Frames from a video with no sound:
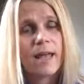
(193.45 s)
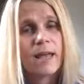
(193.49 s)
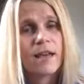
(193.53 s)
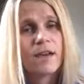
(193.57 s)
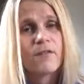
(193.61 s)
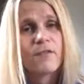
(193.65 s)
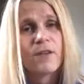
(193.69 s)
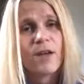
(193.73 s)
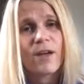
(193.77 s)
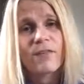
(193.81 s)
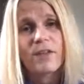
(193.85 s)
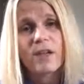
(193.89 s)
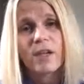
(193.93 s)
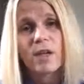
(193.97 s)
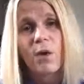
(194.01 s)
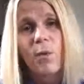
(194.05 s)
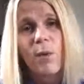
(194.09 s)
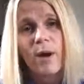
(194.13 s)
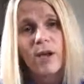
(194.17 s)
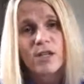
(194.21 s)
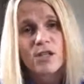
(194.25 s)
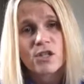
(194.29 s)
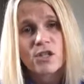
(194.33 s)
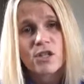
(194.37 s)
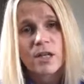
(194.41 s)
And if you have any
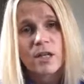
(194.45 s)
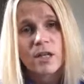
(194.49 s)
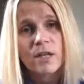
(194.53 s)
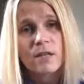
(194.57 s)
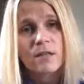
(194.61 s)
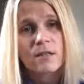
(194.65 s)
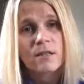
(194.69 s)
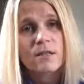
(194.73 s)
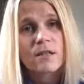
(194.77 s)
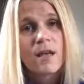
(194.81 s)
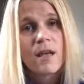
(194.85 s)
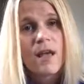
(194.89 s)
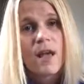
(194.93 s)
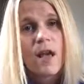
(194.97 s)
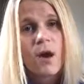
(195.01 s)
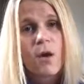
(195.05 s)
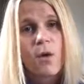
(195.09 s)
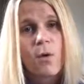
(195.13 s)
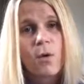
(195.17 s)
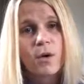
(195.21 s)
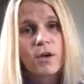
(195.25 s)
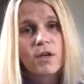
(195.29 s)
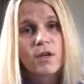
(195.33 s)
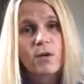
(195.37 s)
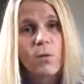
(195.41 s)
questions
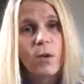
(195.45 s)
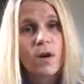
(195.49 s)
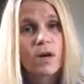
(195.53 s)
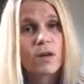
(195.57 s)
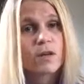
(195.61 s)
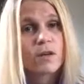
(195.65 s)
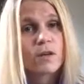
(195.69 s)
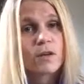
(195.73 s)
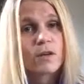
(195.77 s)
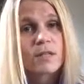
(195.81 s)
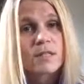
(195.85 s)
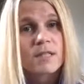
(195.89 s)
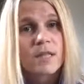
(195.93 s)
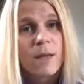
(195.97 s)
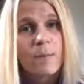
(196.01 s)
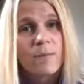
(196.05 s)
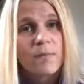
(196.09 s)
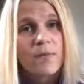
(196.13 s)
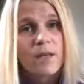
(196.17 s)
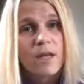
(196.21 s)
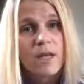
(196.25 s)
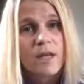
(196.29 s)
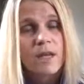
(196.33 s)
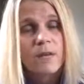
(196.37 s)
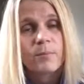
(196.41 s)
or you want to learn
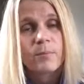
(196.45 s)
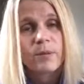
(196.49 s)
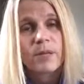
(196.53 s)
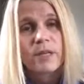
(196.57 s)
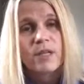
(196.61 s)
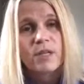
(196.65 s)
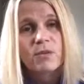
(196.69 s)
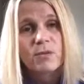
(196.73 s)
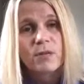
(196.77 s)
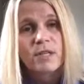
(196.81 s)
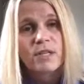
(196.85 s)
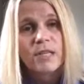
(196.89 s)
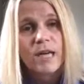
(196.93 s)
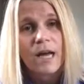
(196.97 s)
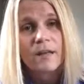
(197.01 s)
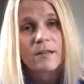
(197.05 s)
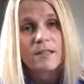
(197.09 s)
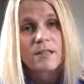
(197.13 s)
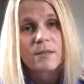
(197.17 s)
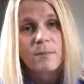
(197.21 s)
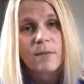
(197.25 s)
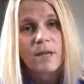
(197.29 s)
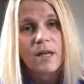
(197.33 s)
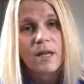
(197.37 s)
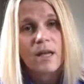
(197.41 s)
something, please reach out
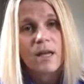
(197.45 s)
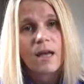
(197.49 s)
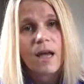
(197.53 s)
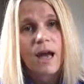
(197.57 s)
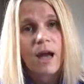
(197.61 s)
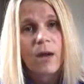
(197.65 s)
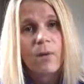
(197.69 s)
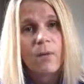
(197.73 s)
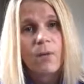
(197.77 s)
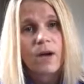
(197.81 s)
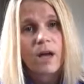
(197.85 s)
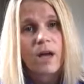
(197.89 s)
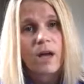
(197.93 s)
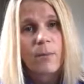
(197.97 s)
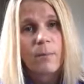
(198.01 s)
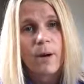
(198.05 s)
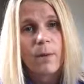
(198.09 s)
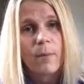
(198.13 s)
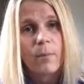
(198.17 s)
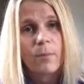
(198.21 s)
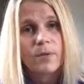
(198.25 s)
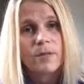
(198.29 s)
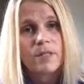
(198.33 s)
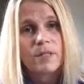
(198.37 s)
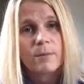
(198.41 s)
to me. I will come
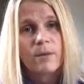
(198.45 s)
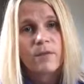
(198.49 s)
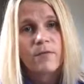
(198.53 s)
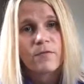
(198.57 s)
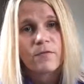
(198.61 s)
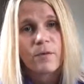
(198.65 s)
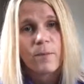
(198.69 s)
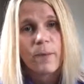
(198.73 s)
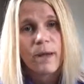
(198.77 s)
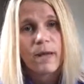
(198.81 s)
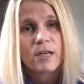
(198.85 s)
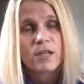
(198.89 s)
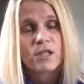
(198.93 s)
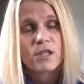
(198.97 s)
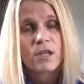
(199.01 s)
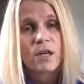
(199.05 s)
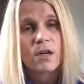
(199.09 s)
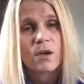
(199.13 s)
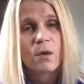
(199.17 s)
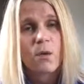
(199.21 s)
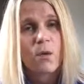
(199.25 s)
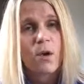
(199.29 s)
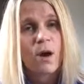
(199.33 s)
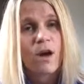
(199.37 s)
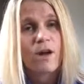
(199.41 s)
up with some information,
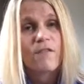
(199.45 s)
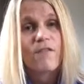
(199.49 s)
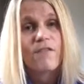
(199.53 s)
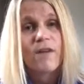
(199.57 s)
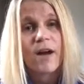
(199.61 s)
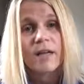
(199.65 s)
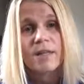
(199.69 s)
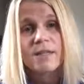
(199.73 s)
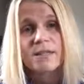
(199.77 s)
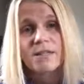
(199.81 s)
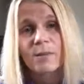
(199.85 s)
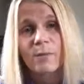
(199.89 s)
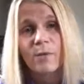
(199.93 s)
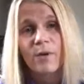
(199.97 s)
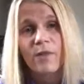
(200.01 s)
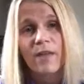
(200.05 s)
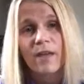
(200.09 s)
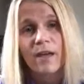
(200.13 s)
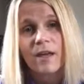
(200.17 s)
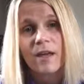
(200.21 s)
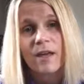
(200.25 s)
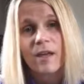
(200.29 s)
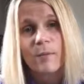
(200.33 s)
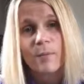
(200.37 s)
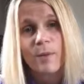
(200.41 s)
or I'll find someone that
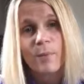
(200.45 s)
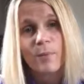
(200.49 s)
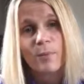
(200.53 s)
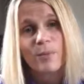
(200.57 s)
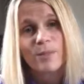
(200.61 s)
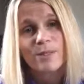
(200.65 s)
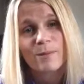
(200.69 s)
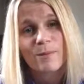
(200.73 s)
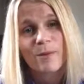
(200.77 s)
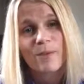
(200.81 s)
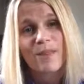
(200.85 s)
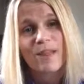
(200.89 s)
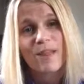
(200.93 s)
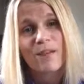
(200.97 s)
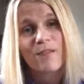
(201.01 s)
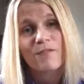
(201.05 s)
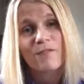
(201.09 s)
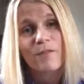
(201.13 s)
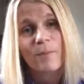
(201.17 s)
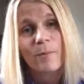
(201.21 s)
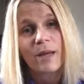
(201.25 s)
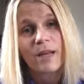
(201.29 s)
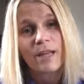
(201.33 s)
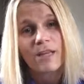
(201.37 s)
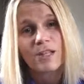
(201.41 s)
can come up with some of the
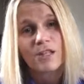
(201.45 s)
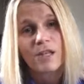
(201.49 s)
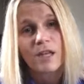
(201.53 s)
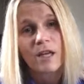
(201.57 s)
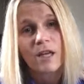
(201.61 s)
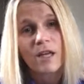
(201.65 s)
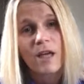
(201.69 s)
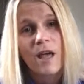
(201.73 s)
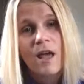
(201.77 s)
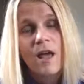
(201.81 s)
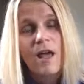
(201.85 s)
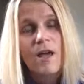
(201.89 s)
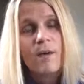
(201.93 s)
information.